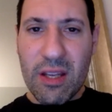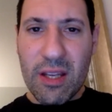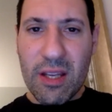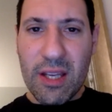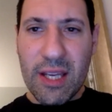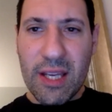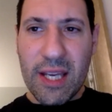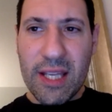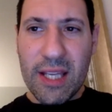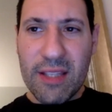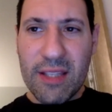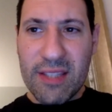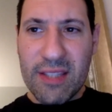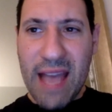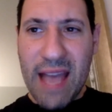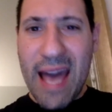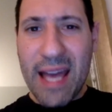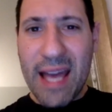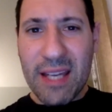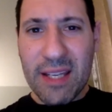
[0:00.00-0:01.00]
it's
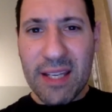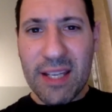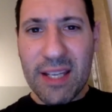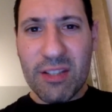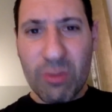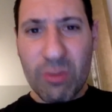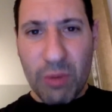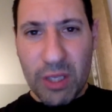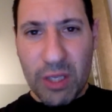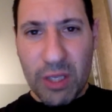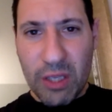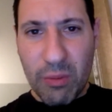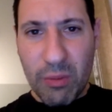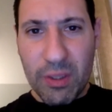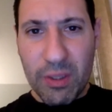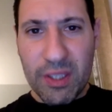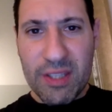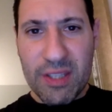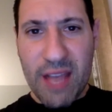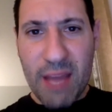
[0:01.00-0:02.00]
sad. It's really, really
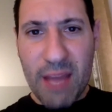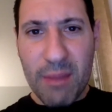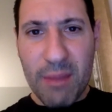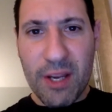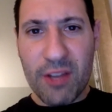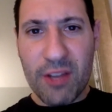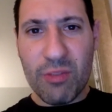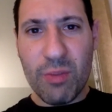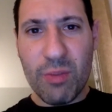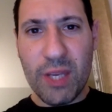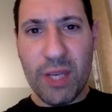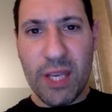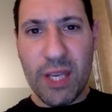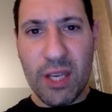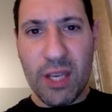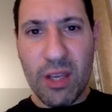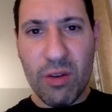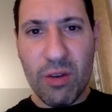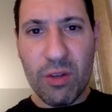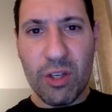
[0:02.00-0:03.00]
sad because
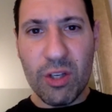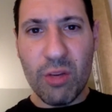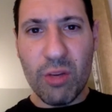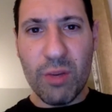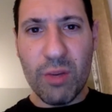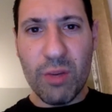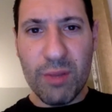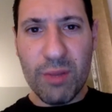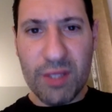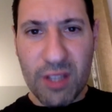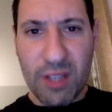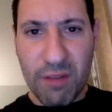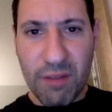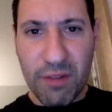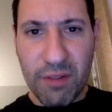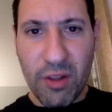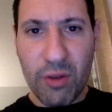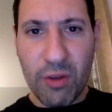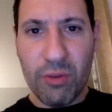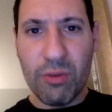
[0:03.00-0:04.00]
we, you know, we, we self
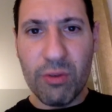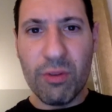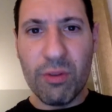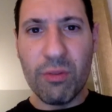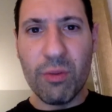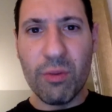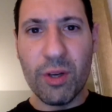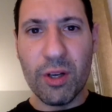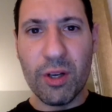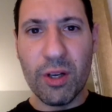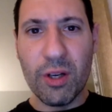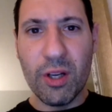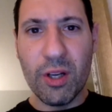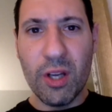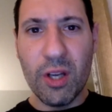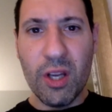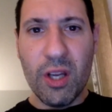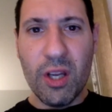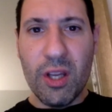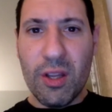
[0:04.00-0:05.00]
loathe. We're,
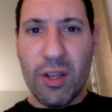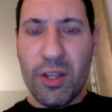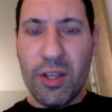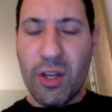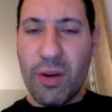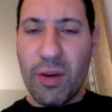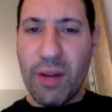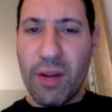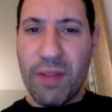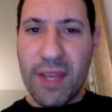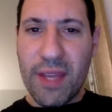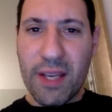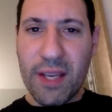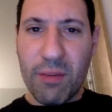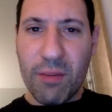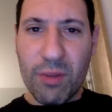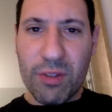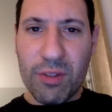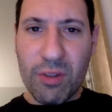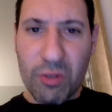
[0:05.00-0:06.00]
you know, I think
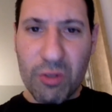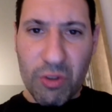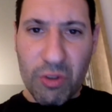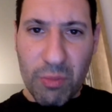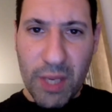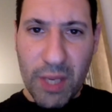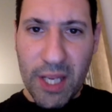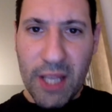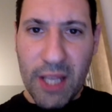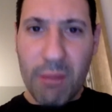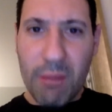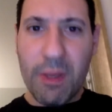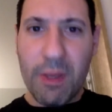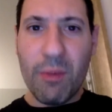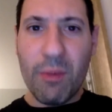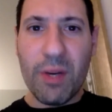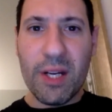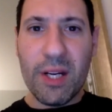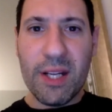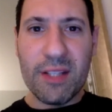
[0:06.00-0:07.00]
with social media being
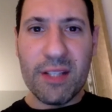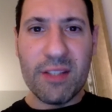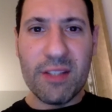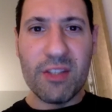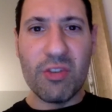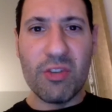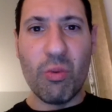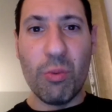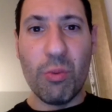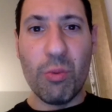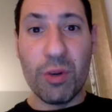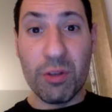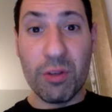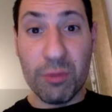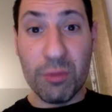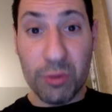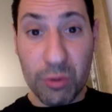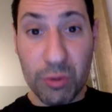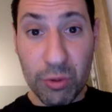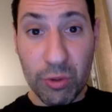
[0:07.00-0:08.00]
what it is, it's such a wonderful
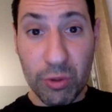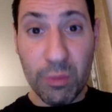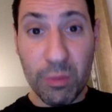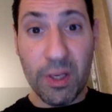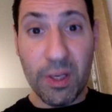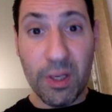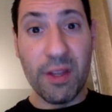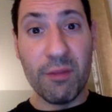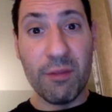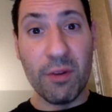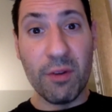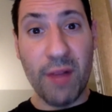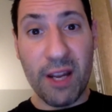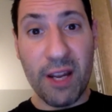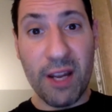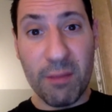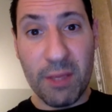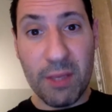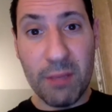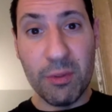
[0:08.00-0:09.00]
tool. But I think for a lot
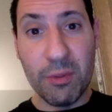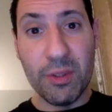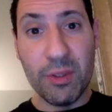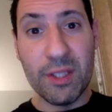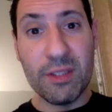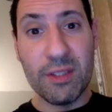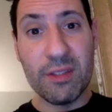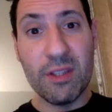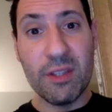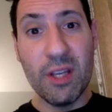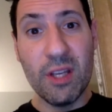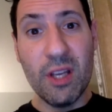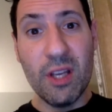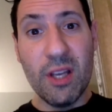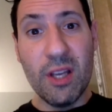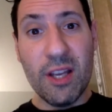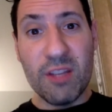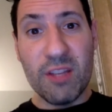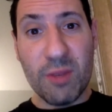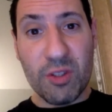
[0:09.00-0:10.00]
of people, it's,
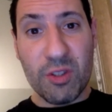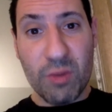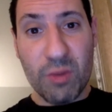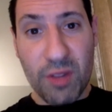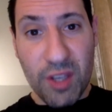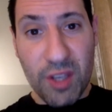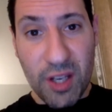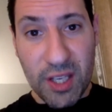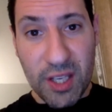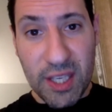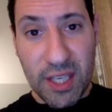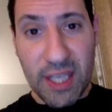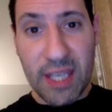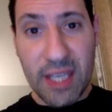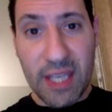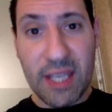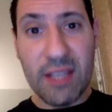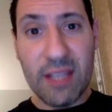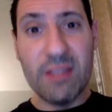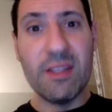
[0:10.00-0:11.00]
especially with young
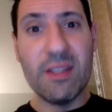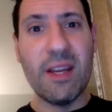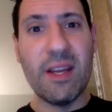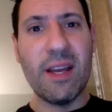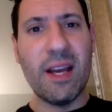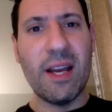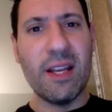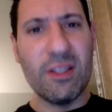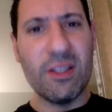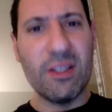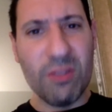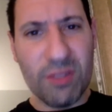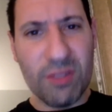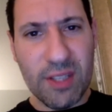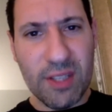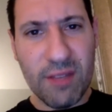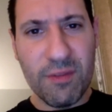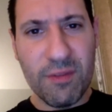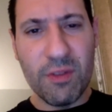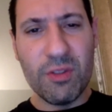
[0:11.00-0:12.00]
kids, and I, I do see
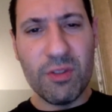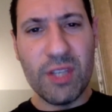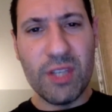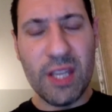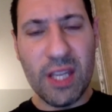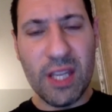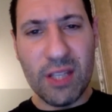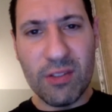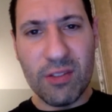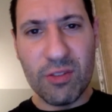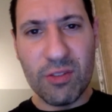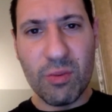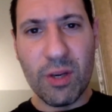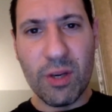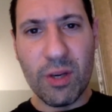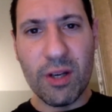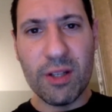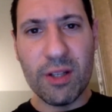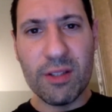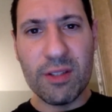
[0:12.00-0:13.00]
a few teenagers
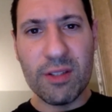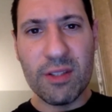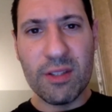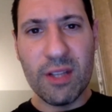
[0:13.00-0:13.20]
where it's,